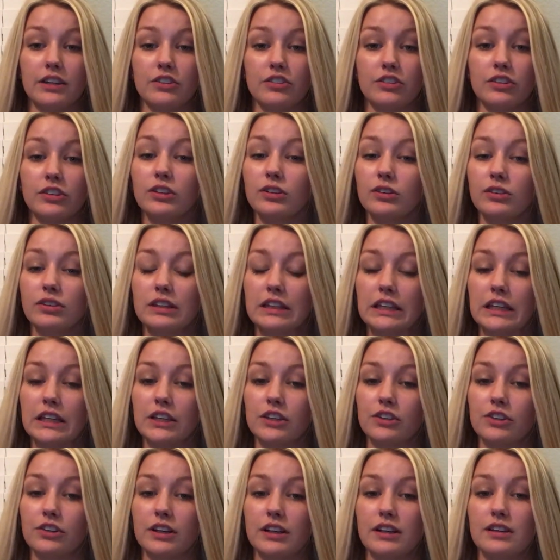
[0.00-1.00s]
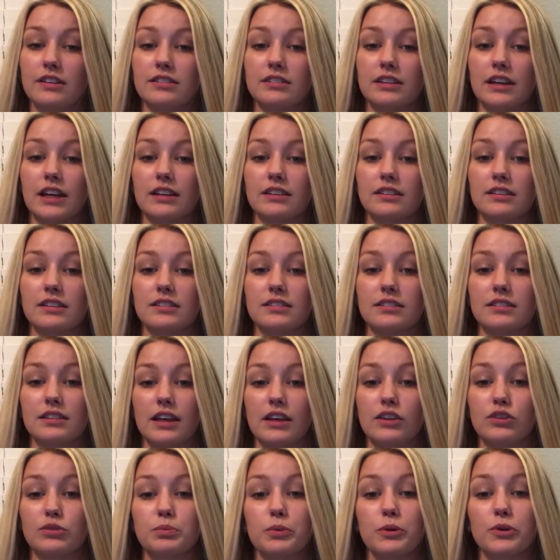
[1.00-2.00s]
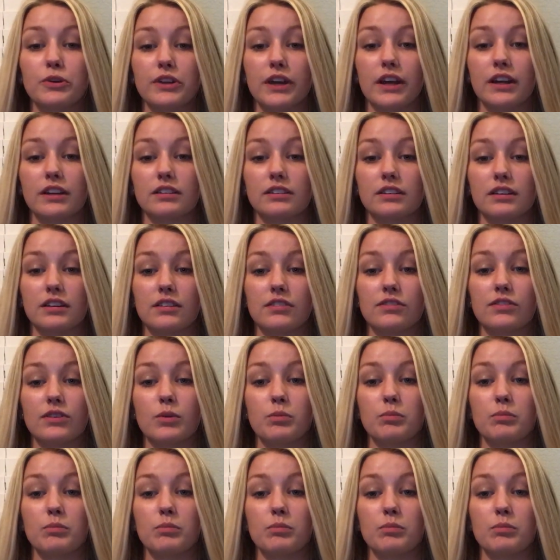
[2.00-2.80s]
do you think your insect is less productive,